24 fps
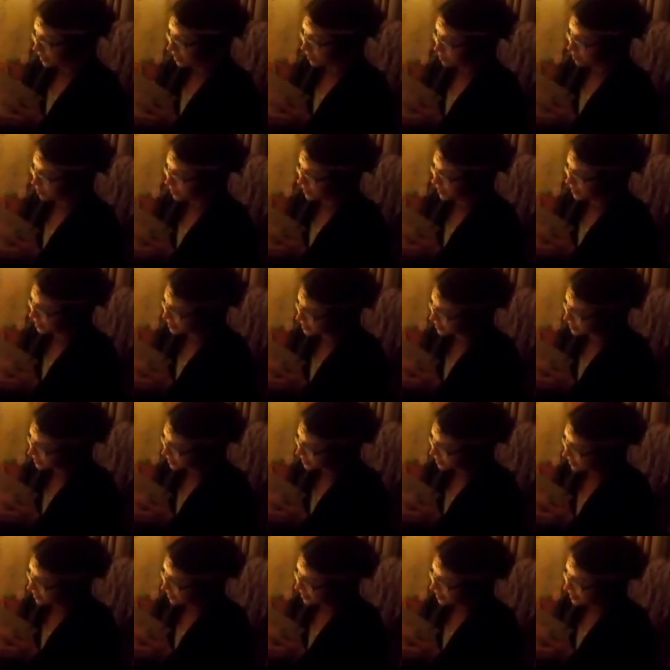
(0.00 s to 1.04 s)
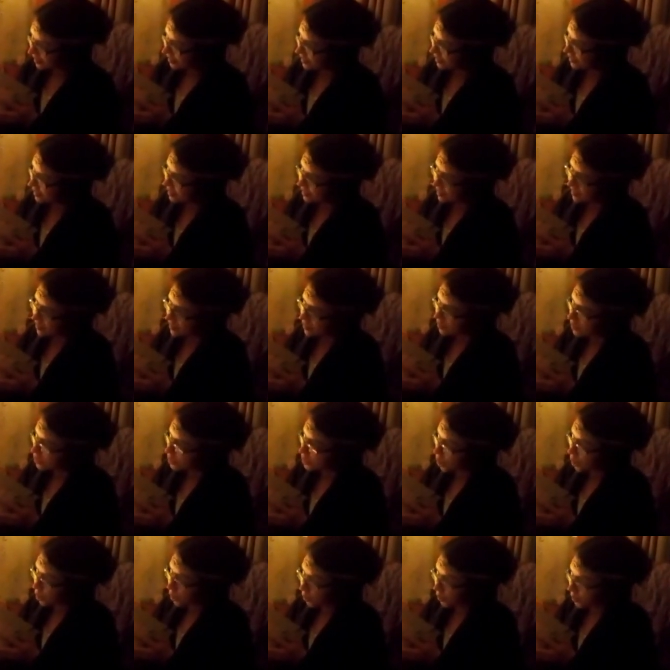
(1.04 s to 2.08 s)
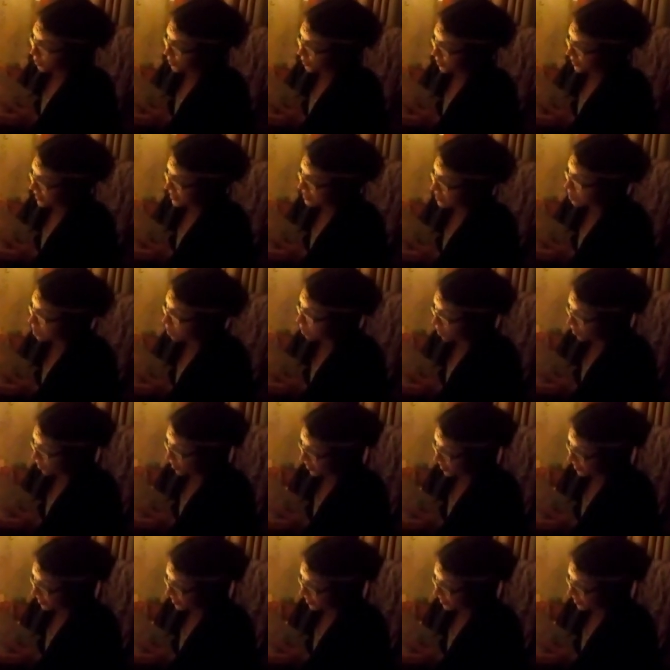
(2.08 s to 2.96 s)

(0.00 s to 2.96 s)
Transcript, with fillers: Miss Sir Job is gone.